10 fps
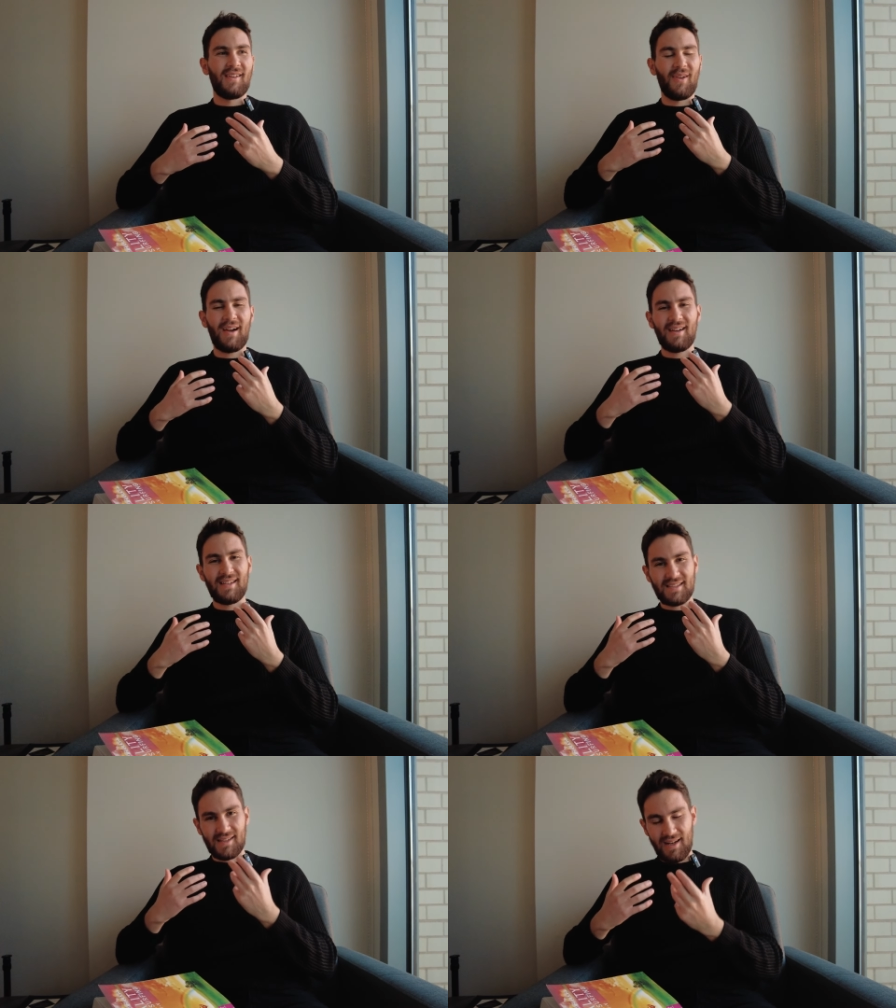very
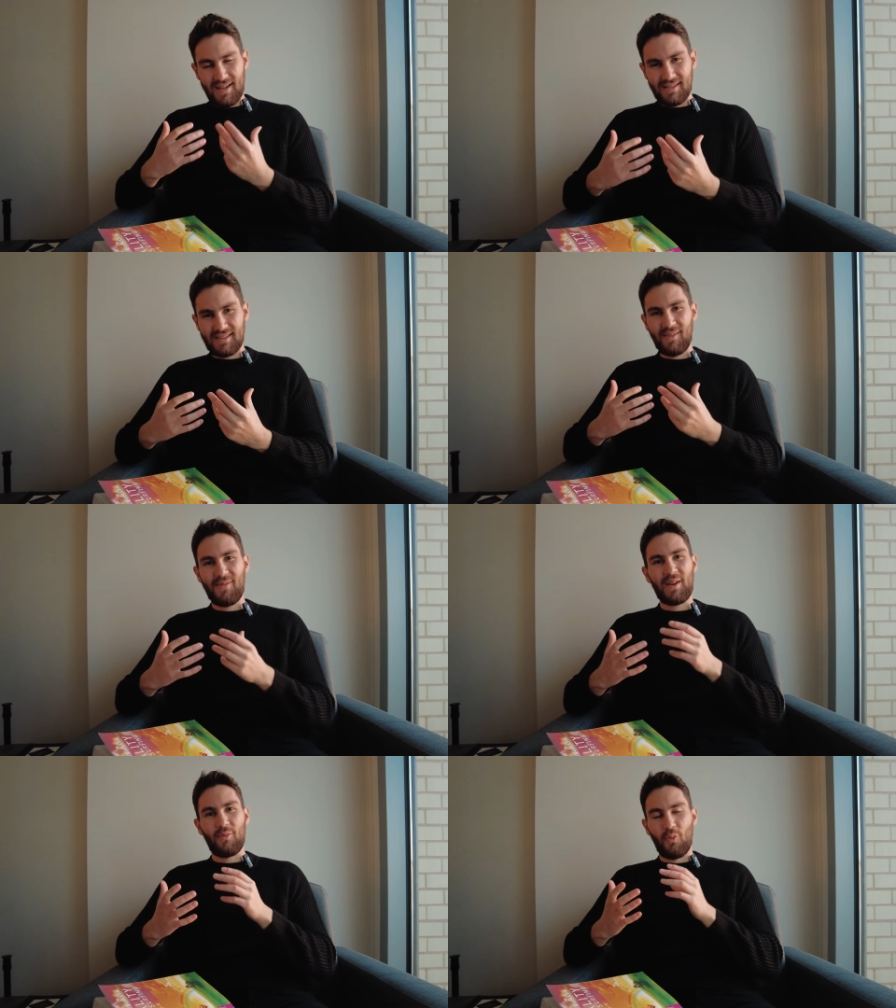
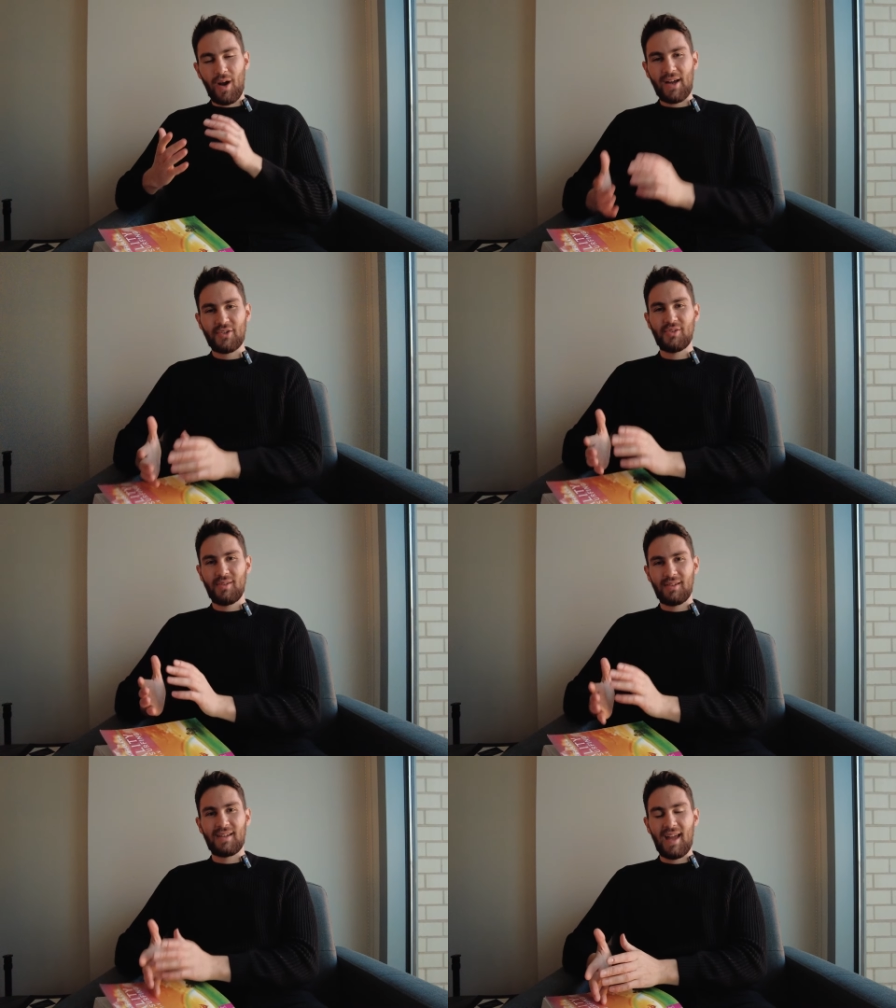scientific,
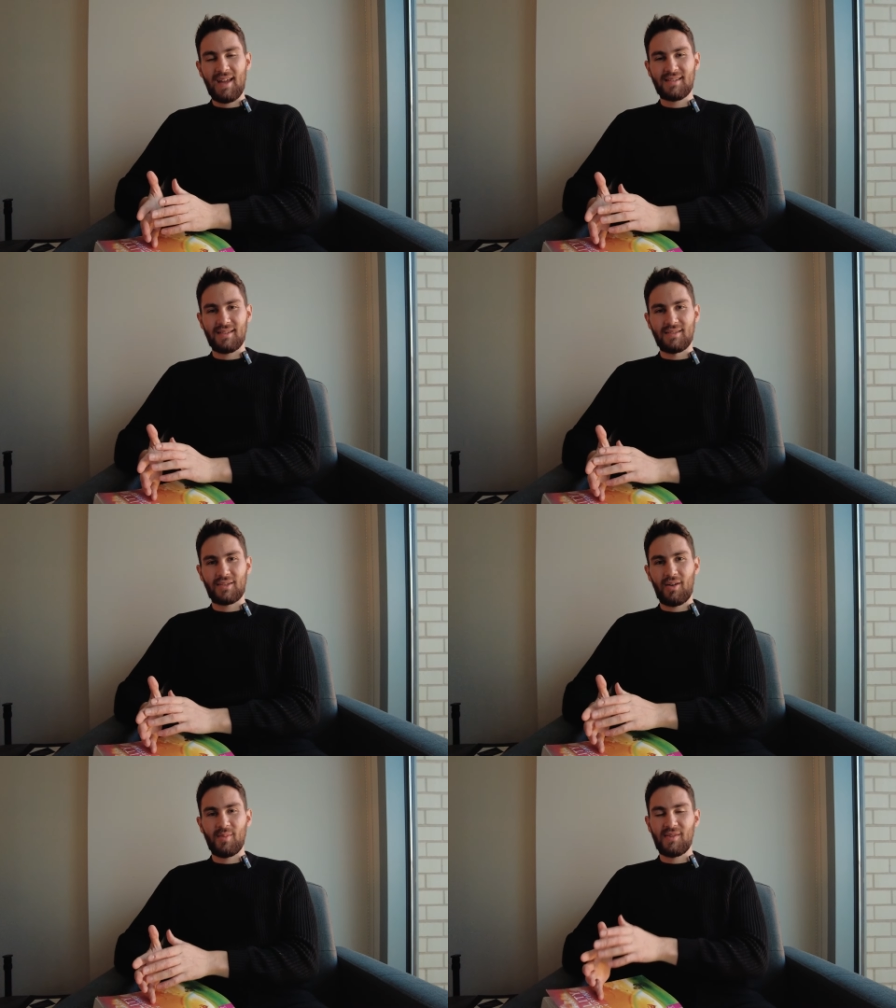rational case in
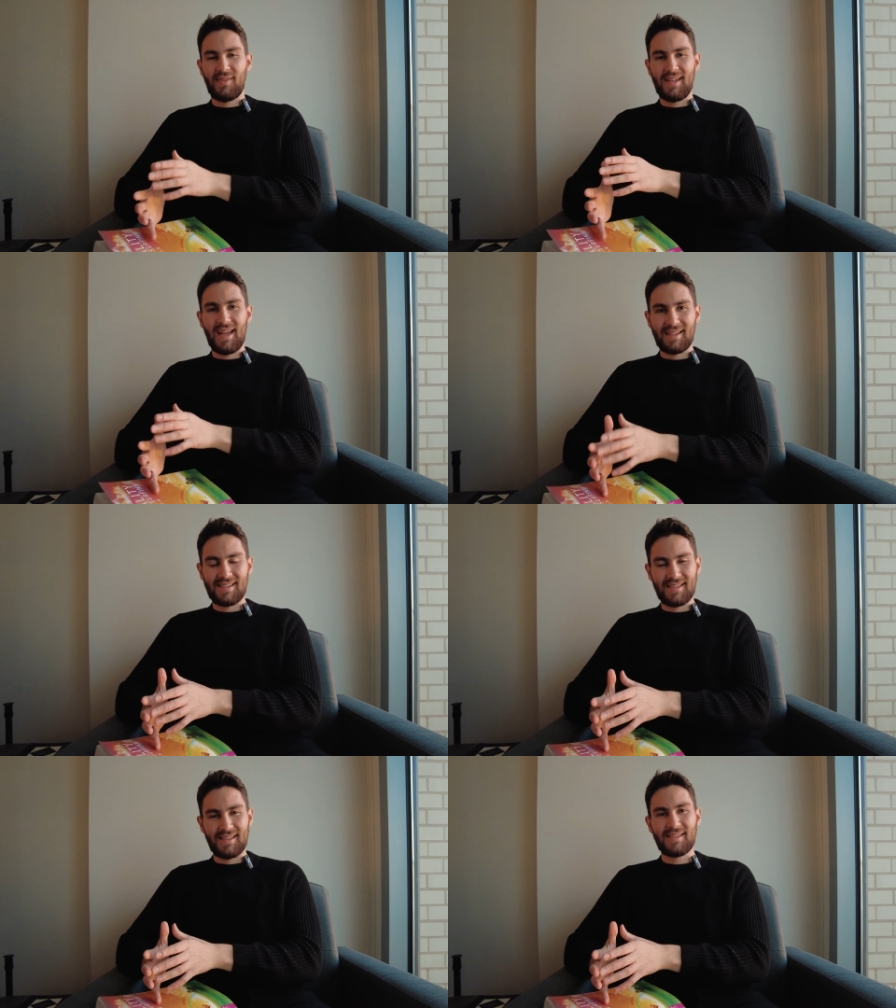terms of the
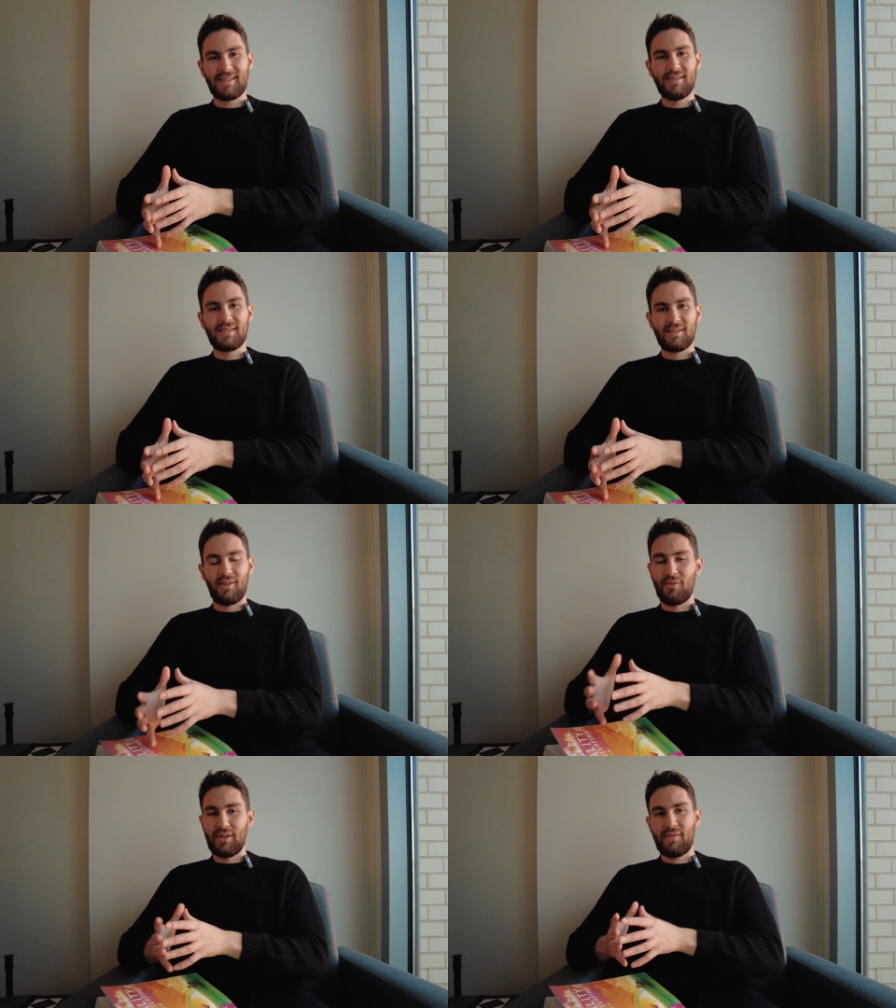existence
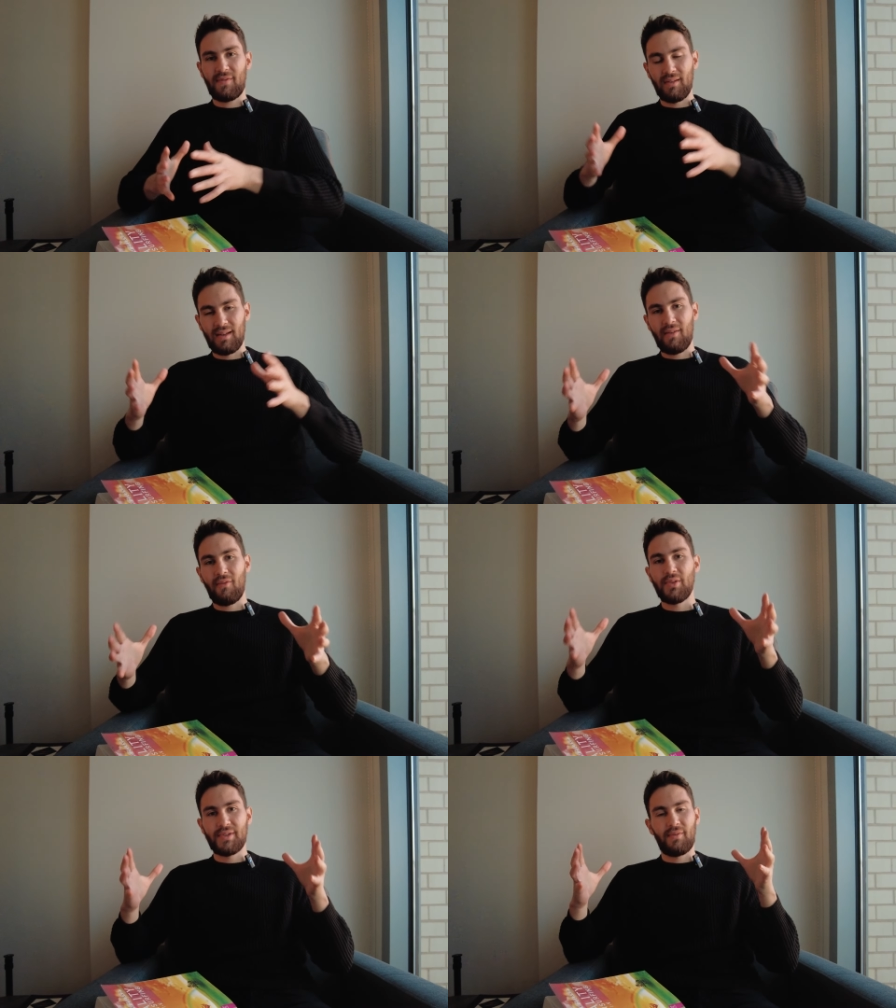of different
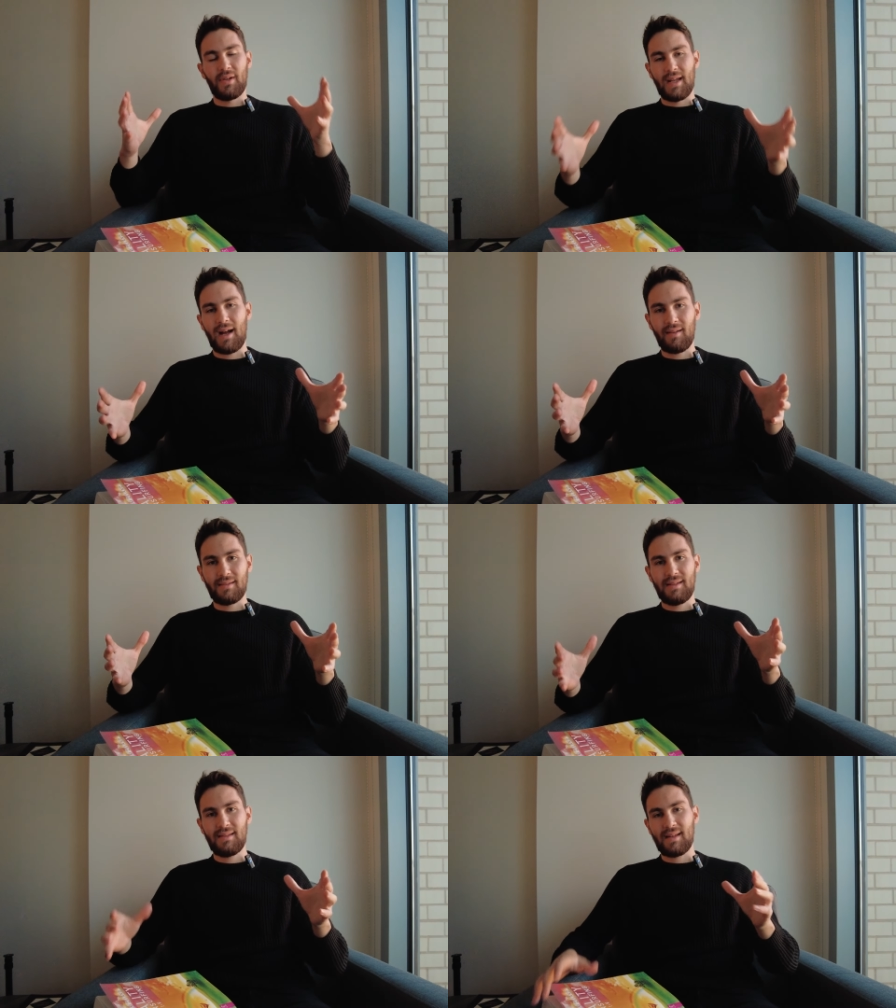levels of
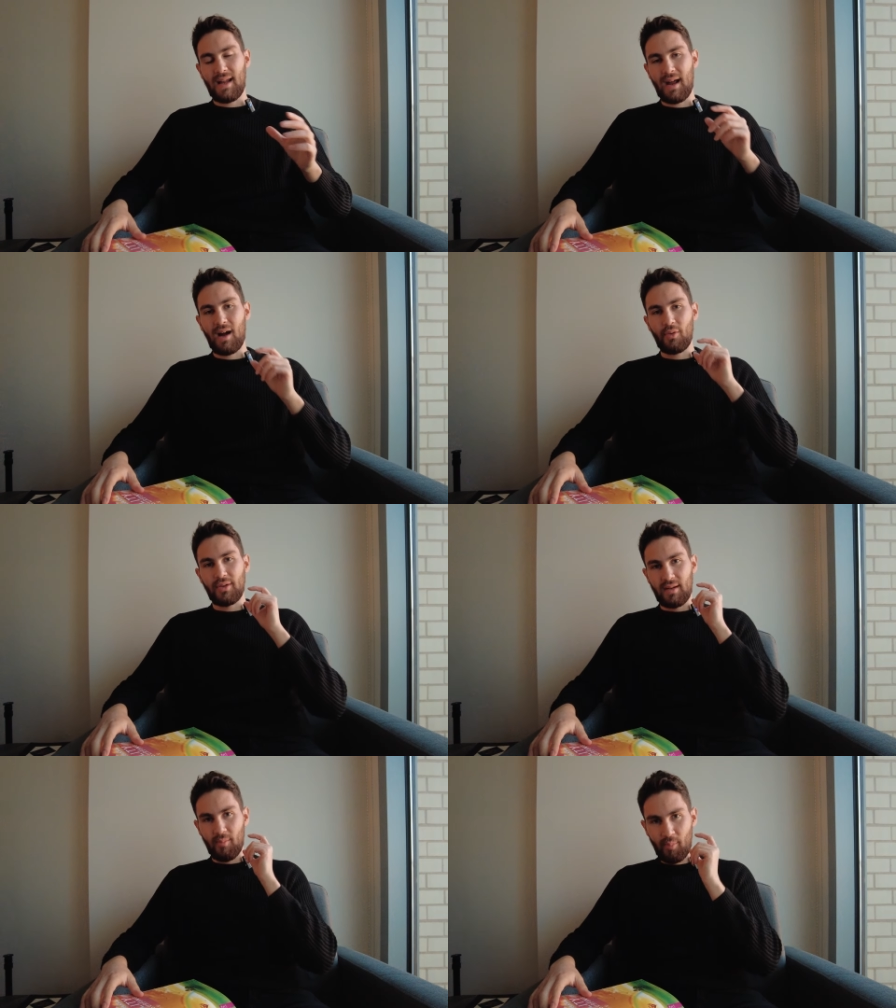realities and how you
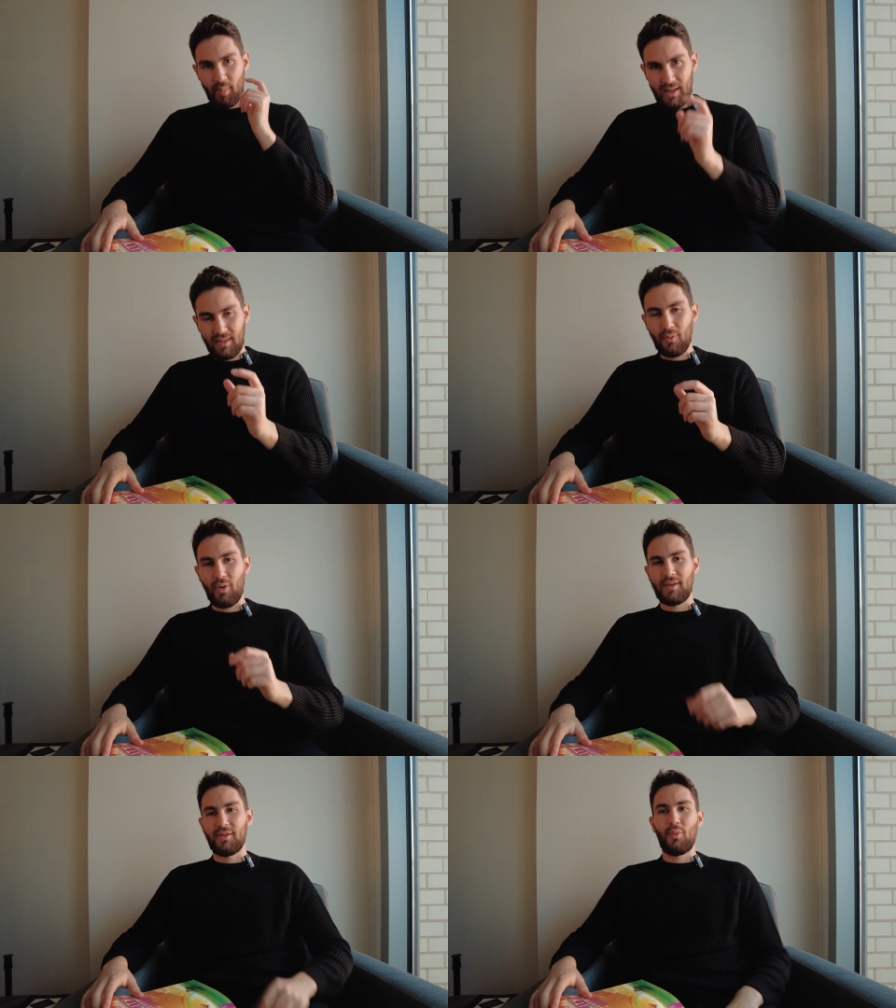can pick the
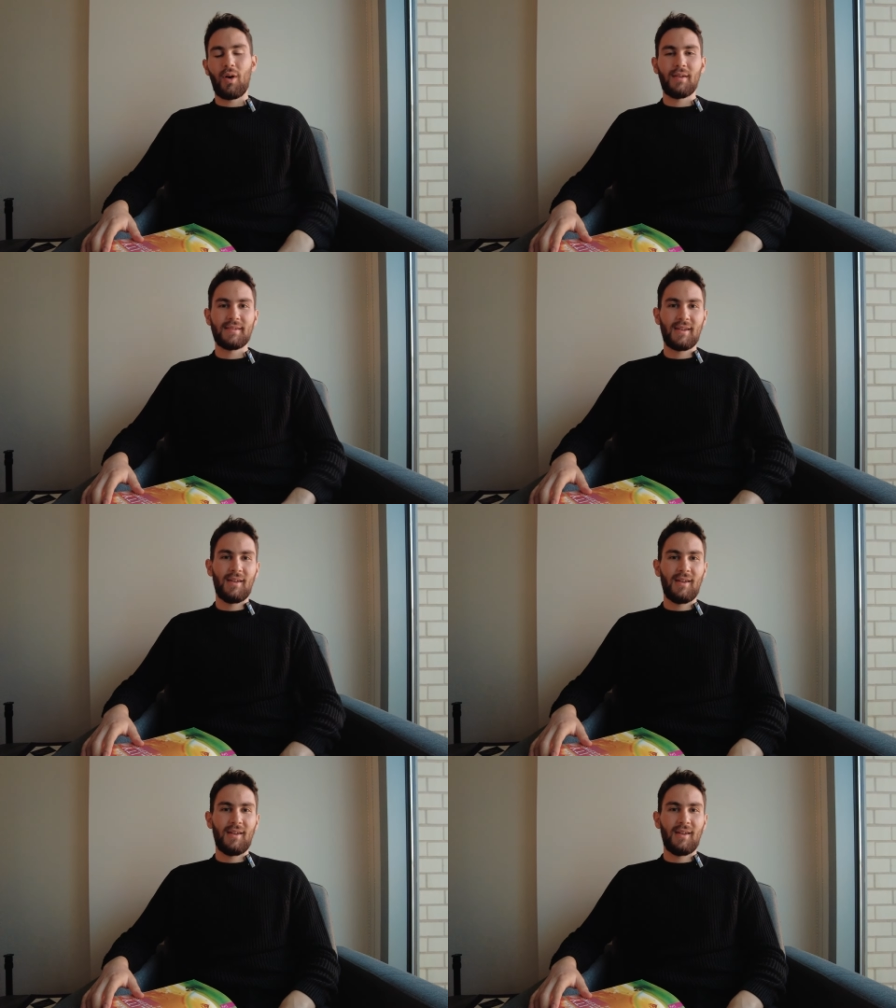one you want.